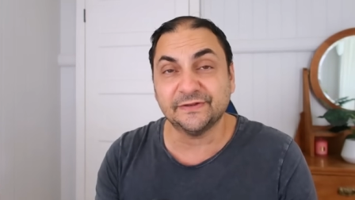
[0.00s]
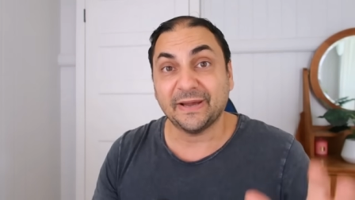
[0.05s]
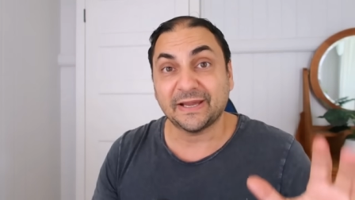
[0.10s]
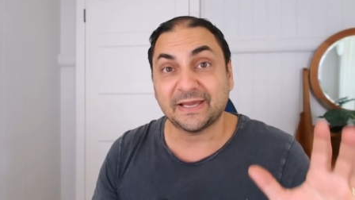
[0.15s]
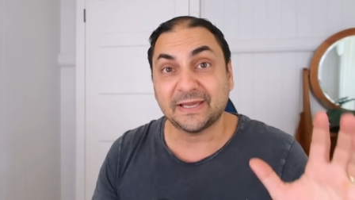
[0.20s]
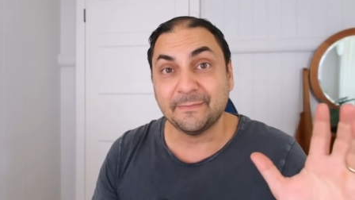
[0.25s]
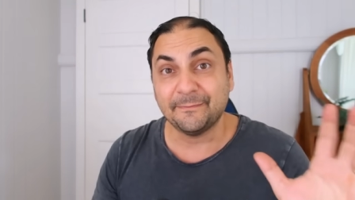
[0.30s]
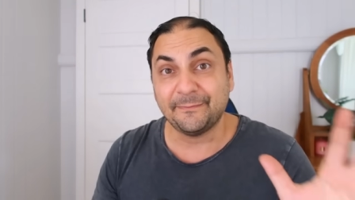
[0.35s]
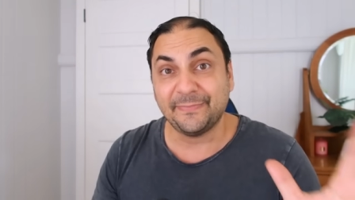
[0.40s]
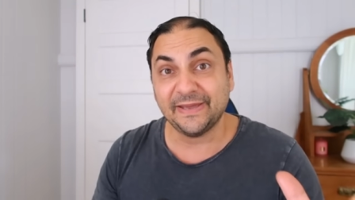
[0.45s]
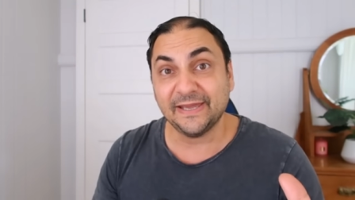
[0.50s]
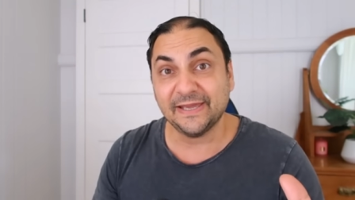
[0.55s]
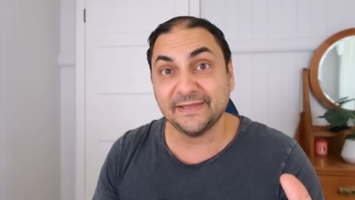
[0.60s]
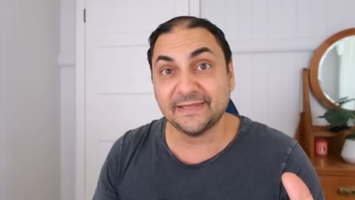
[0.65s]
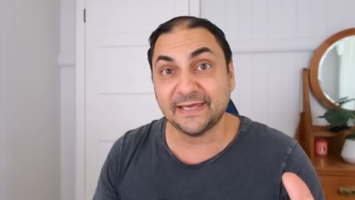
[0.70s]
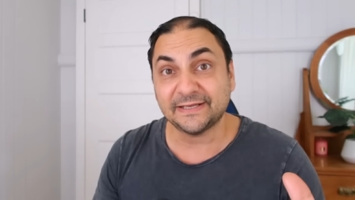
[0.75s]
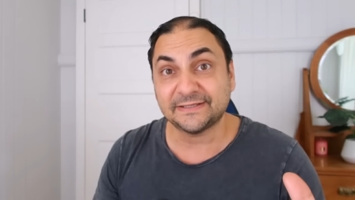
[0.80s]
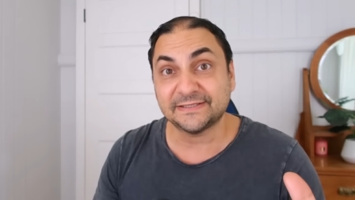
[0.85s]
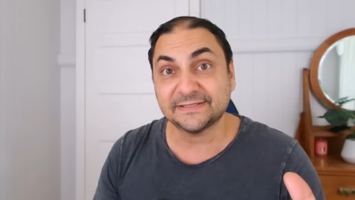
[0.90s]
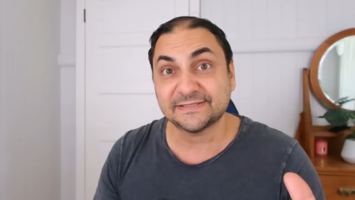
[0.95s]
But compare
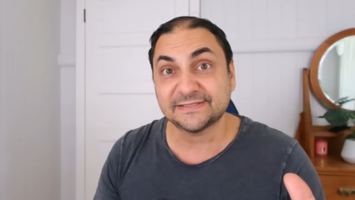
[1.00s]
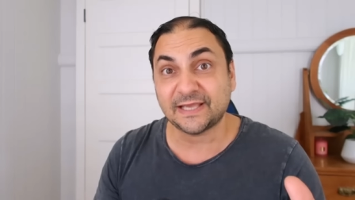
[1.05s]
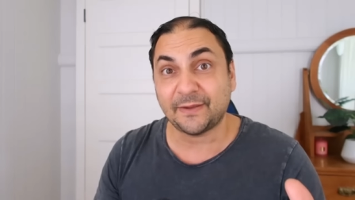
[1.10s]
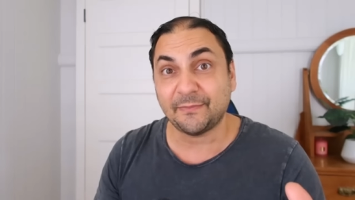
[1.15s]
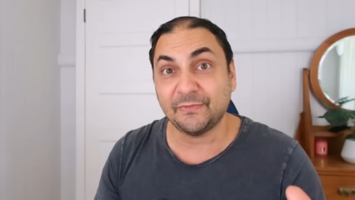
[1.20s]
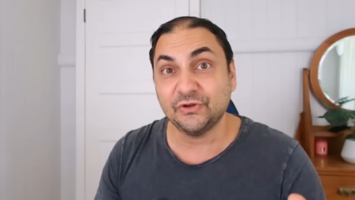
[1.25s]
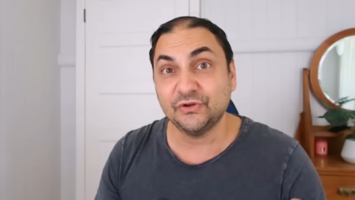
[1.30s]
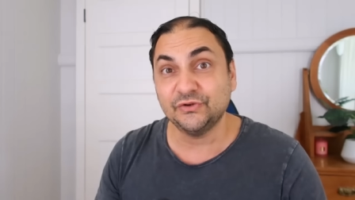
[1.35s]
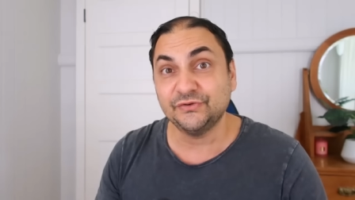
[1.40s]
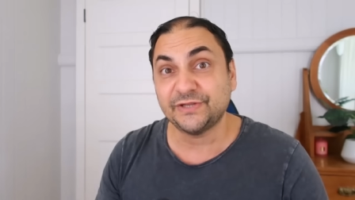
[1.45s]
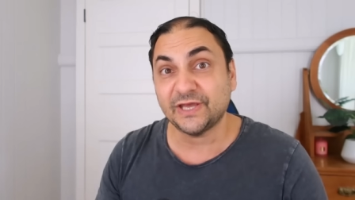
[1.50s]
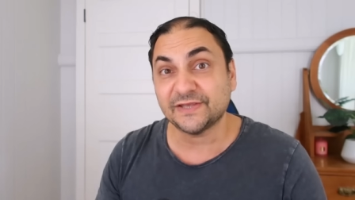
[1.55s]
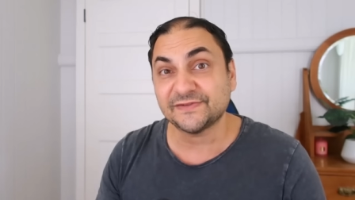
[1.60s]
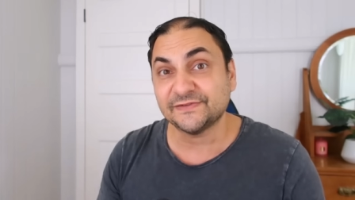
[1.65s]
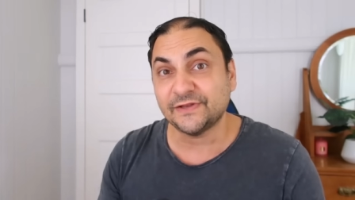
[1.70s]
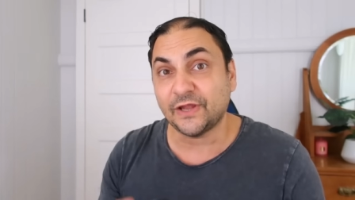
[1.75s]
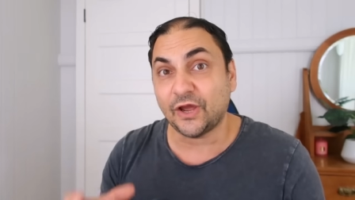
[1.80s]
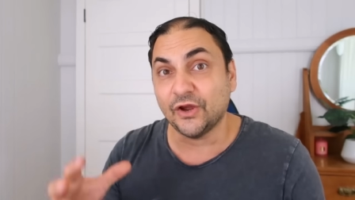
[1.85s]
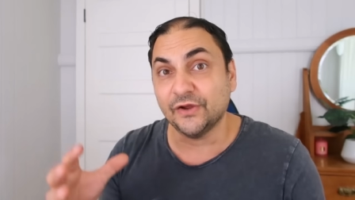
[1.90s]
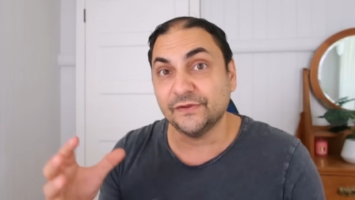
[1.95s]
that to someone who
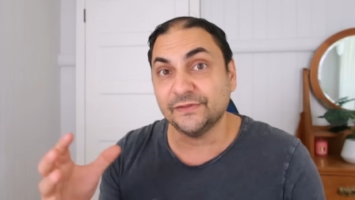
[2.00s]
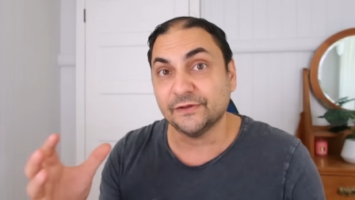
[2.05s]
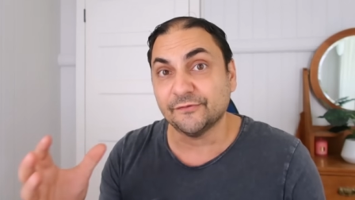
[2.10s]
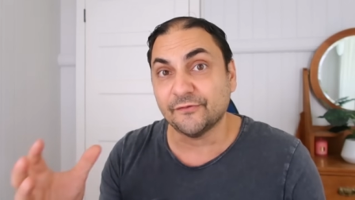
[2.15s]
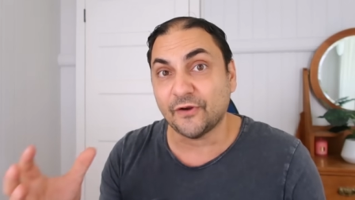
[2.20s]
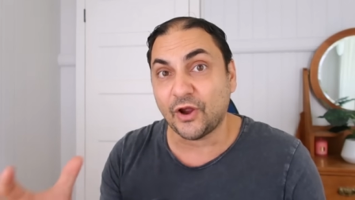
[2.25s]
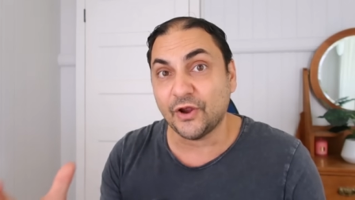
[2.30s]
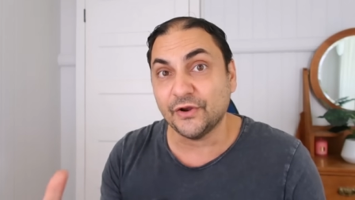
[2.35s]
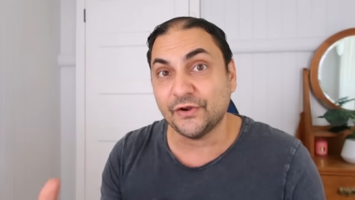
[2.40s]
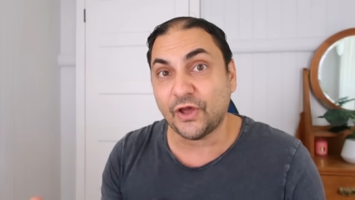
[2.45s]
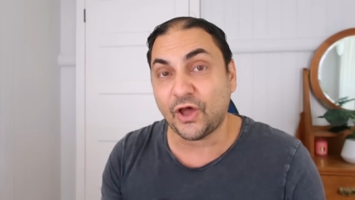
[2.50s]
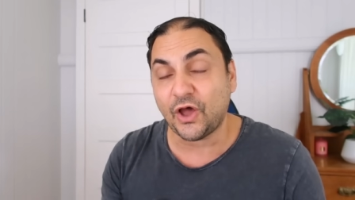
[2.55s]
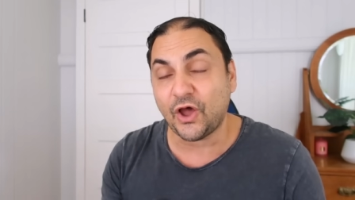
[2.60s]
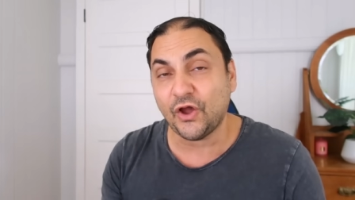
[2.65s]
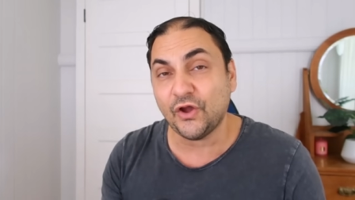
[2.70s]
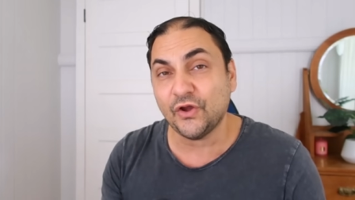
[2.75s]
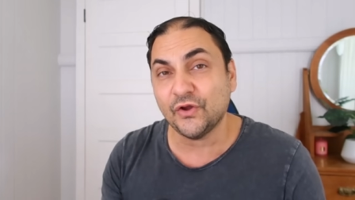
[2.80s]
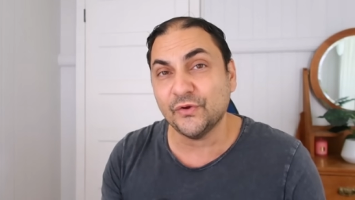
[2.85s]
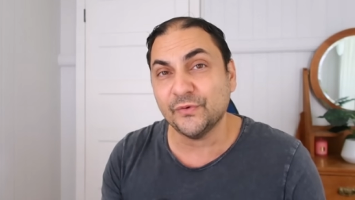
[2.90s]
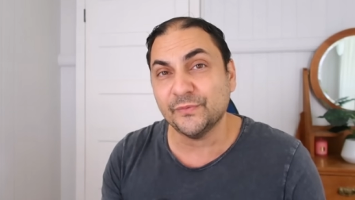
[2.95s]
doesn't own their own
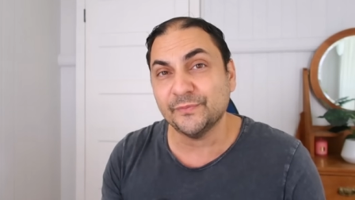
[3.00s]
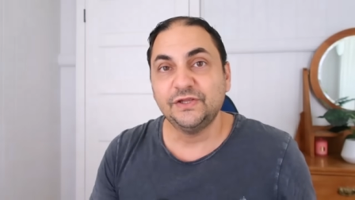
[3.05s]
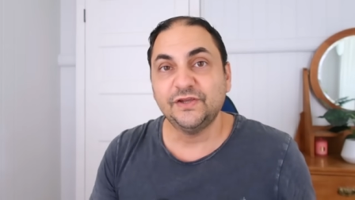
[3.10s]
home.